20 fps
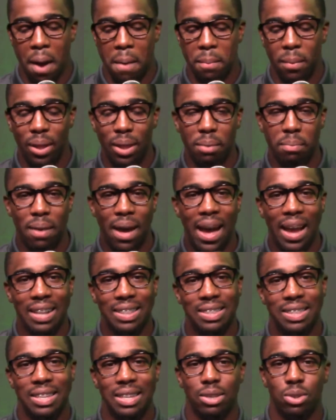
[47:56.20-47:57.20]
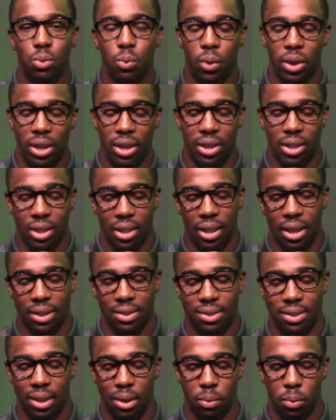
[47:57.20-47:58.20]
Our Millie Bag this week,
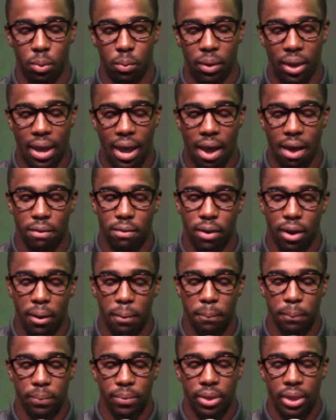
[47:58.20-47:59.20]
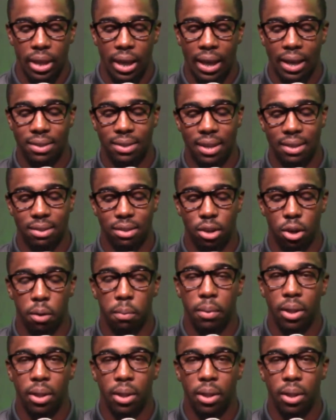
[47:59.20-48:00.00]
let's see what we have, right? It says, Dear